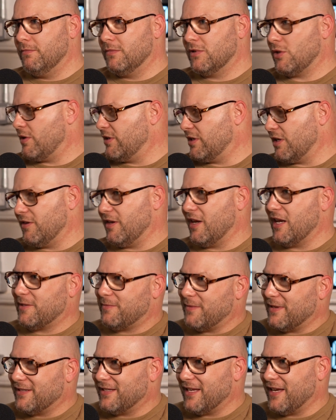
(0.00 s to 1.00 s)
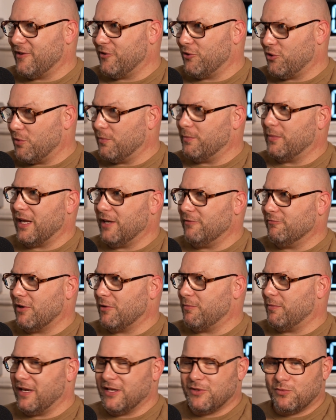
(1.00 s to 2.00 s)
So he's done the next best thing and gone and play
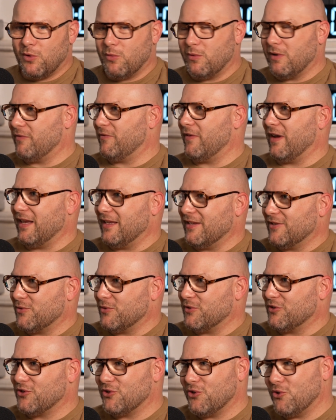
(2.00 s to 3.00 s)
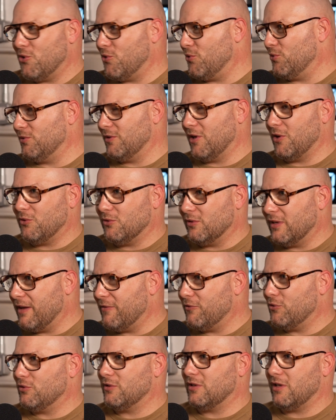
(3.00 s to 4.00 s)
rugby. It's what we're fed into at school, local
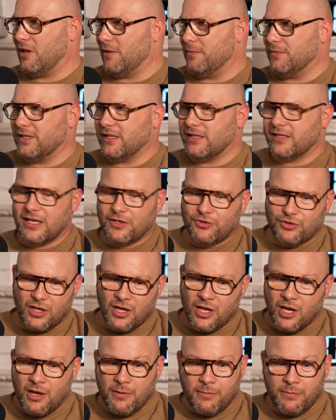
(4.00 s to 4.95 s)
level, clubs, etc.